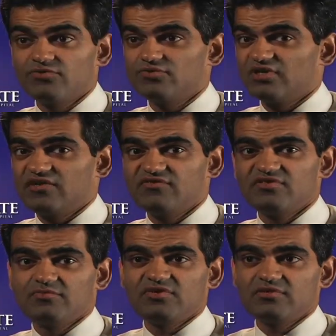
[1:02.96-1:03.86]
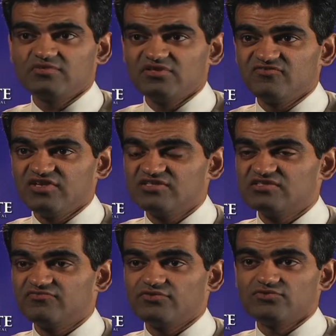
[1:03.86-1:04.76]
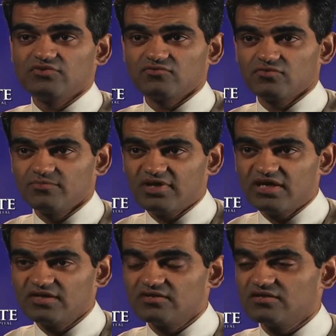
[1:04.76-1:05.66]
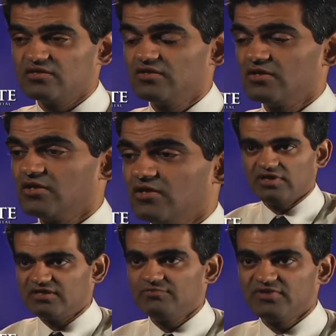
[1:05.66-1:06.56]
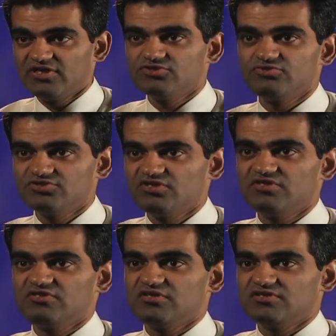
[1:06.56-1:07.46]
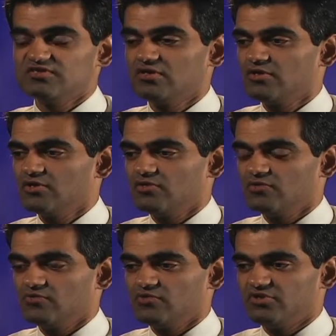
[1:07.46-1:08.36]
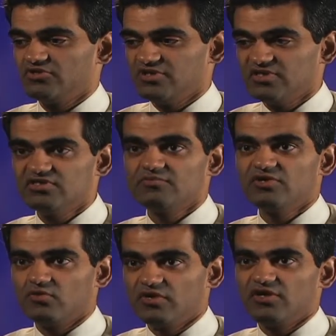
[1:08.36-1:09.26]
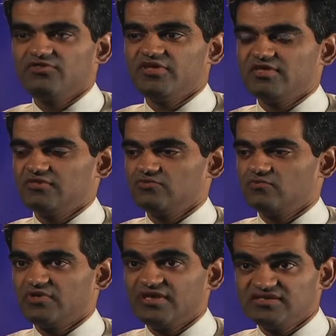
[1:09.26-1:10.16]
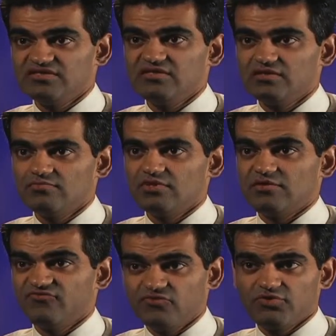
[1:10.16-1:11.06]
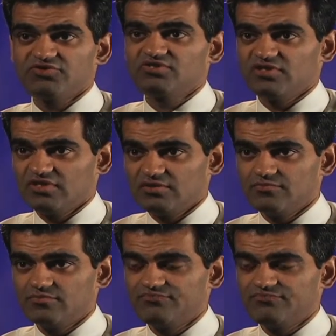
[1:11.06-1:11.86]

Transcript: we're doing everything minimally invasive. We're doing it robotically. Any patient who sees this, they need to be aware that when I see them, I'm focused on them.